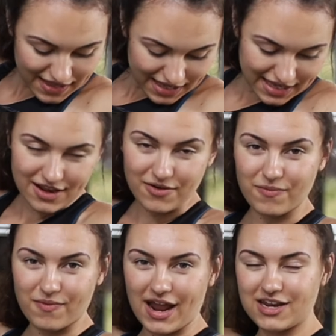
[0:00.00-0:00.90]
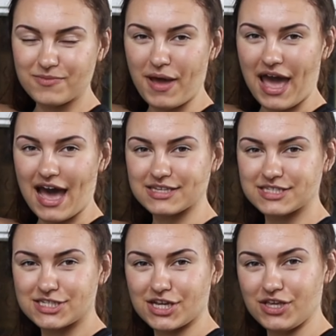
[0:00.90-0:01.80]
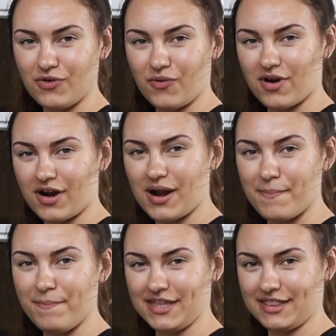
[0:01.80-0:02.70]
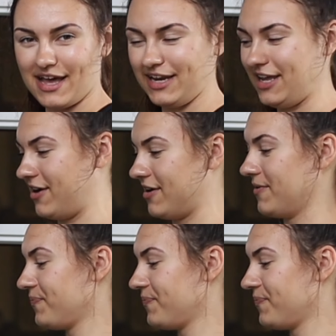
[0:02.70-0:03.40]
they get right past your midline here.